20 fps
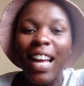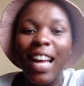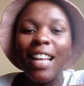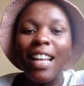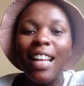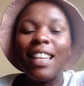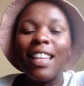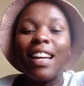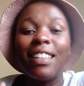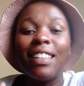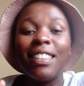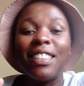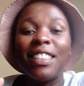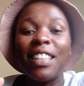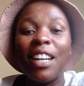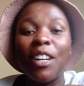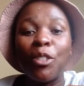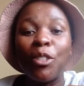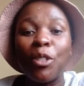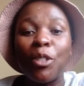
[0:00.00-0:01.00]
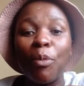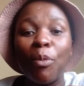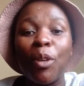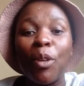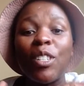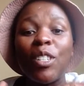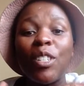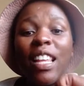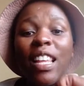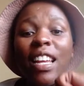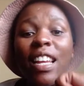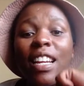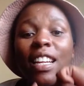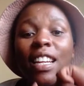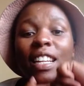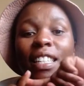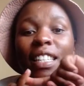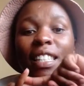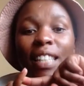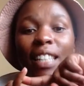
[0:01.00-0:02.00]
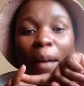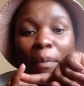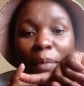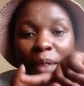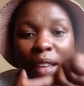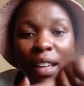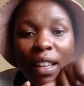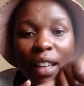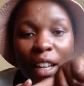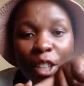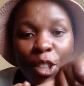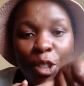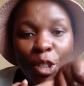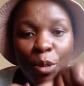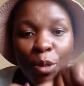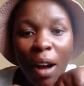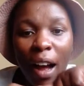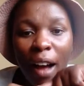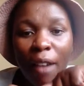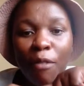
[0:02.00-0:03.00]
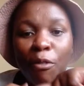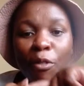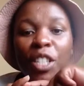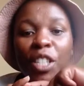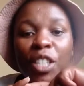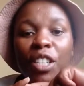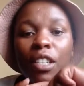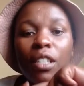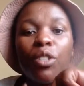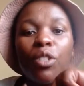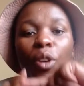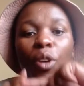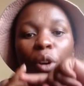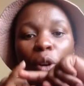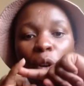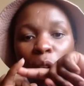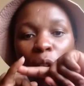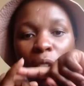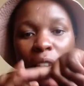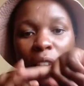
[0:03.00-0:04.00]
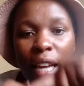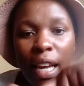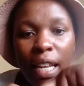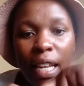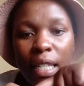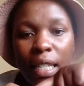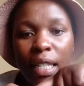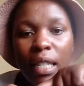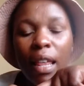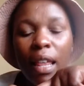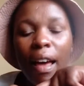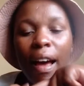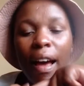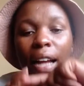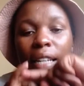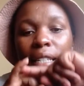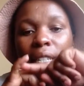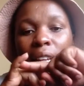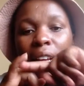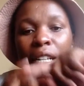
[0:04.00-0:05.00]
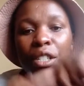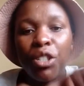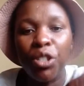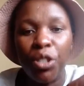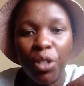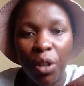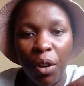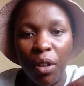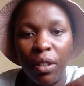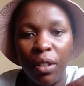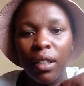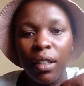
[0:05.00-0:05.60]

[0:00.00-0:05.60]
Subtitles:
They're reaching out to you because they need something that you have, which is your audience, the attention